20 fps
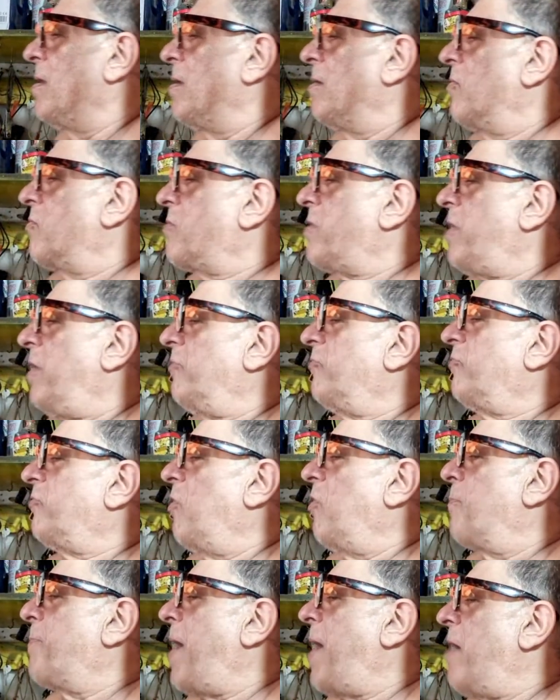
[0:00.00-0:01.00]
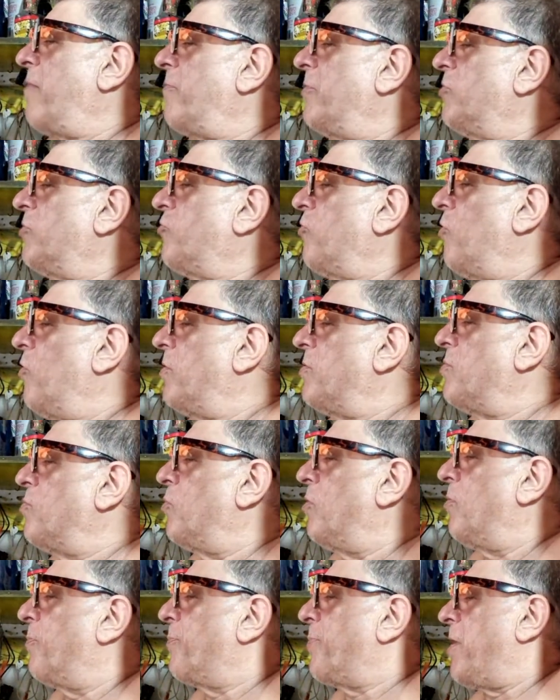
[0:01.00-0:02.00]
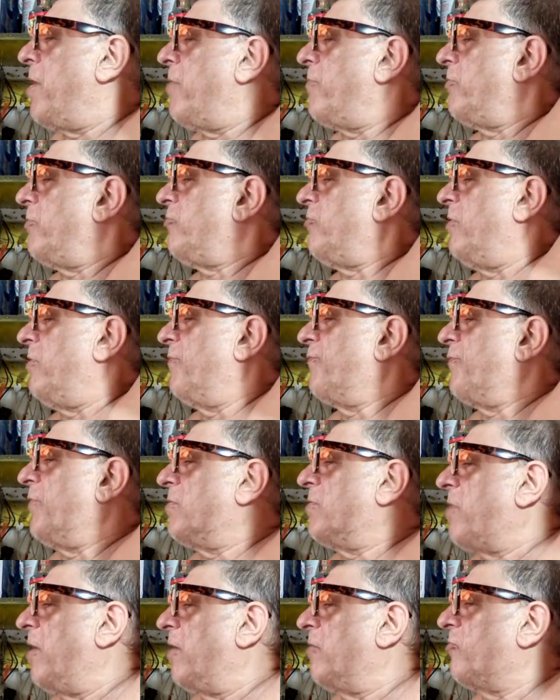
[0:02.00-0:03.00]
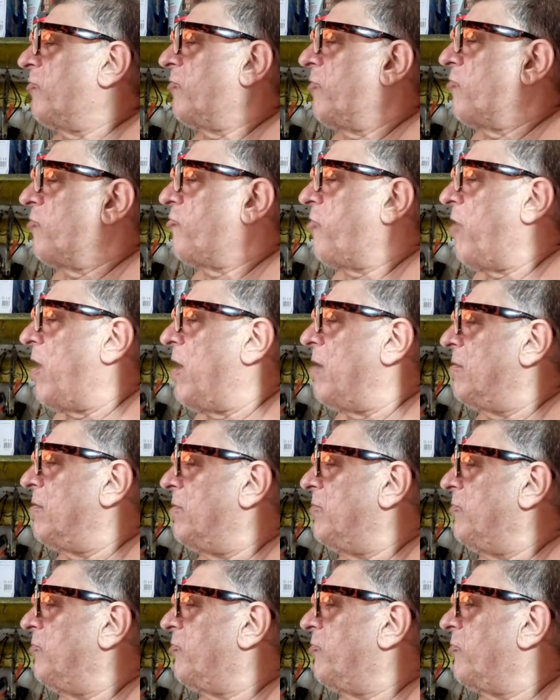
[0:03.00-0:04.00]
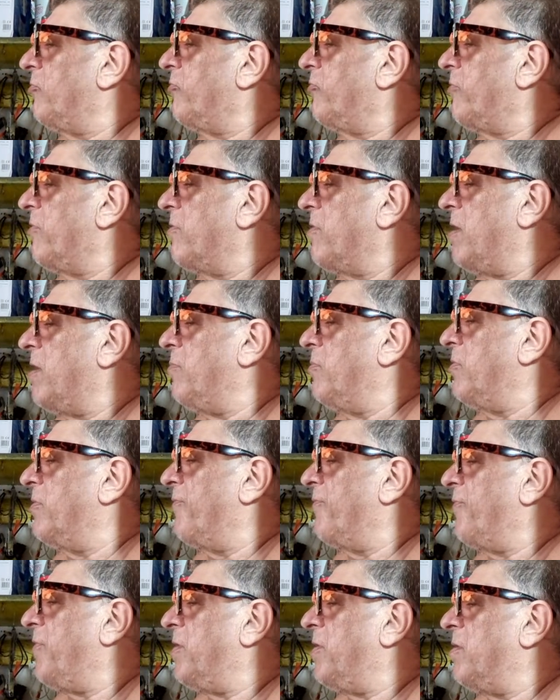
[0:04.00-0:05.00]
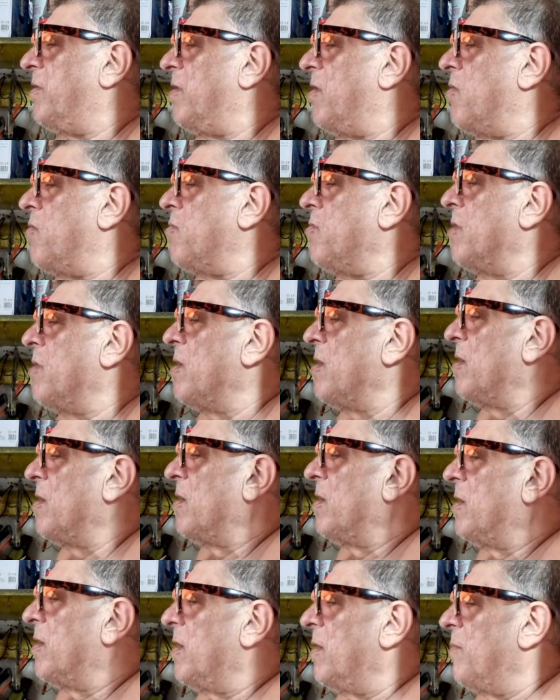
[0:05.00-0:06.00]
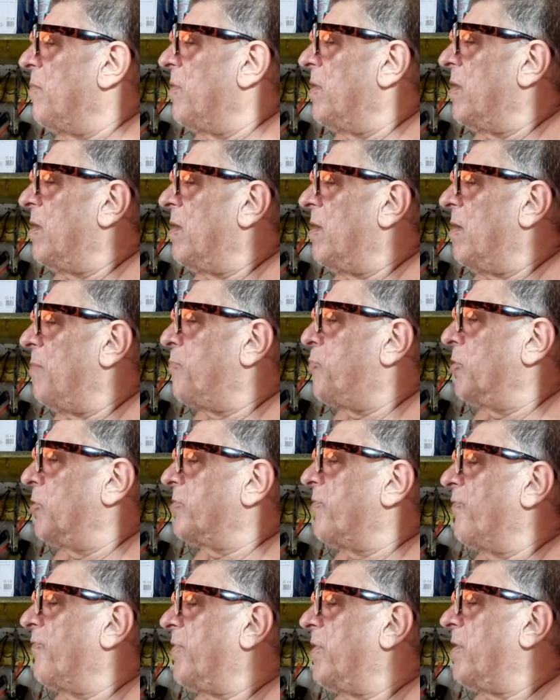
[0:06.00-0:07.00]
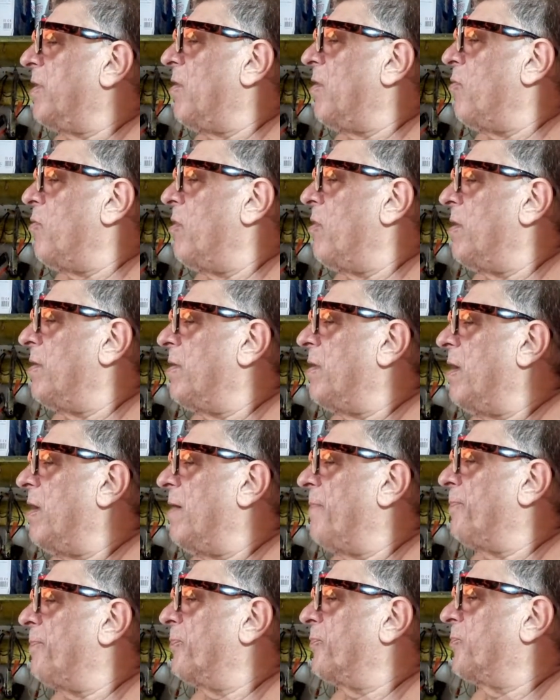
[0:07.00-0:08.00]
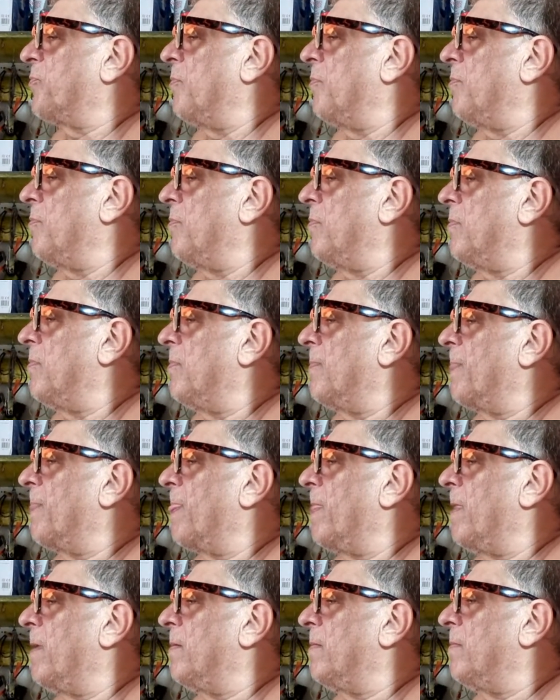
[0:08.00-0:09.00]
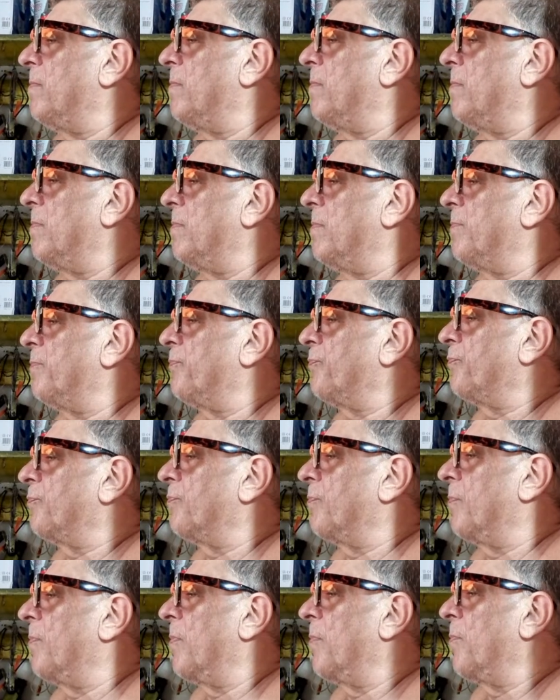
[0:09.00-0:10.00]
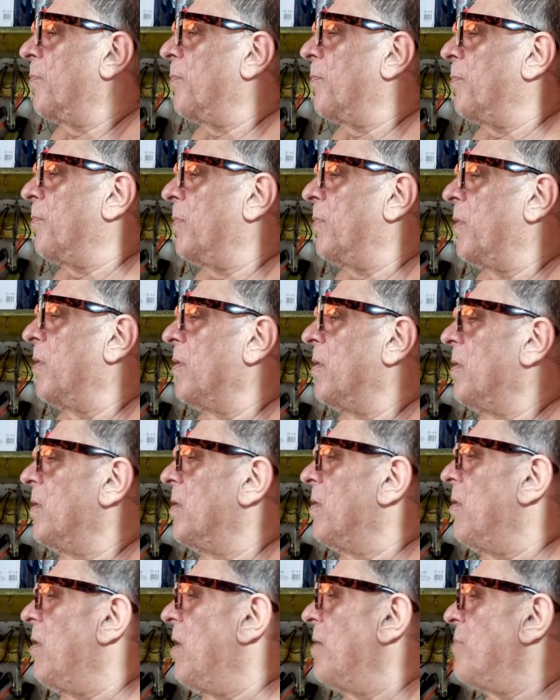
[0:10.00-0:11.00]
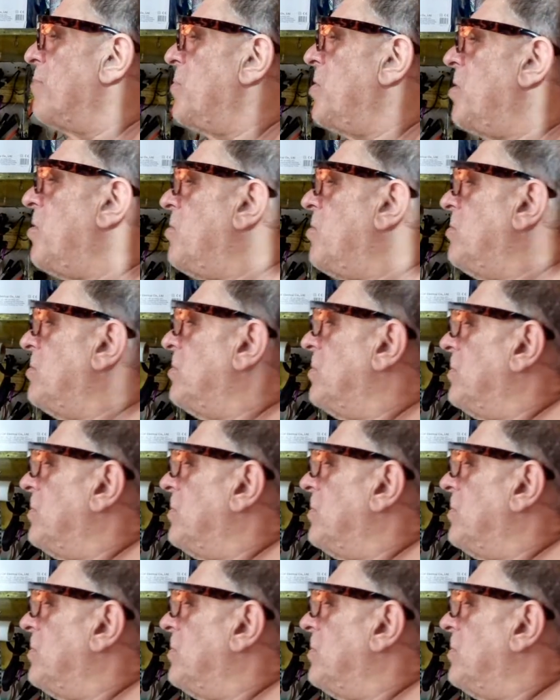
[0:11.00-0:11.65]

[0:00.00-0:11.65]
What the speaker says: Okay, so Barry Jordan will perish if he takes the challenge is the name of the video. I'm going to put the video on, name of the video. I'm going to put the video on mute.